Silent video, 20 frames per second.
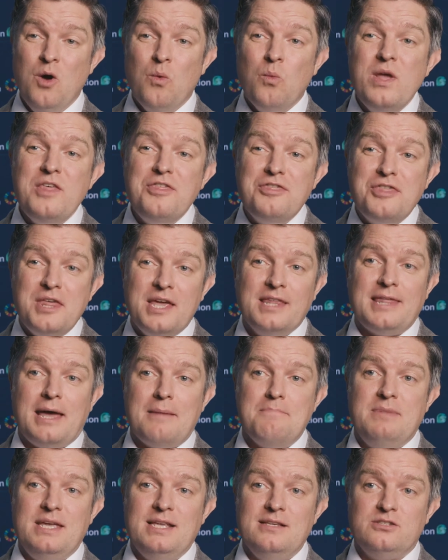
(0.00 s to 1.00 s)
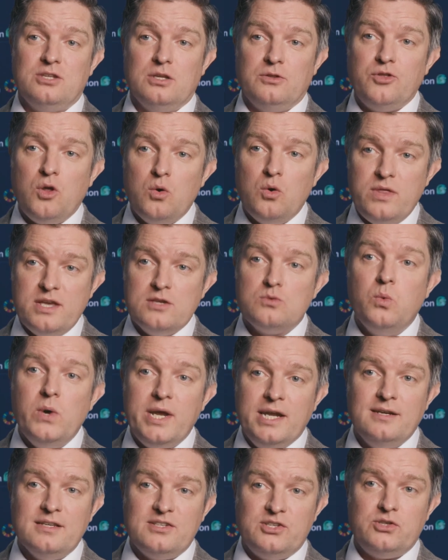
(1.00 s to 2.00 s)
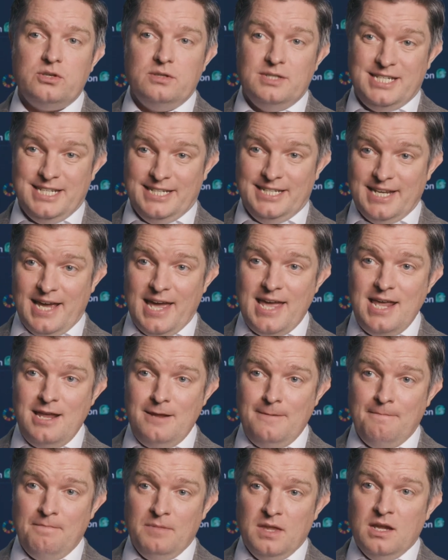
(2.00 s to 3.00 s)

We think that means that though there's weakness today,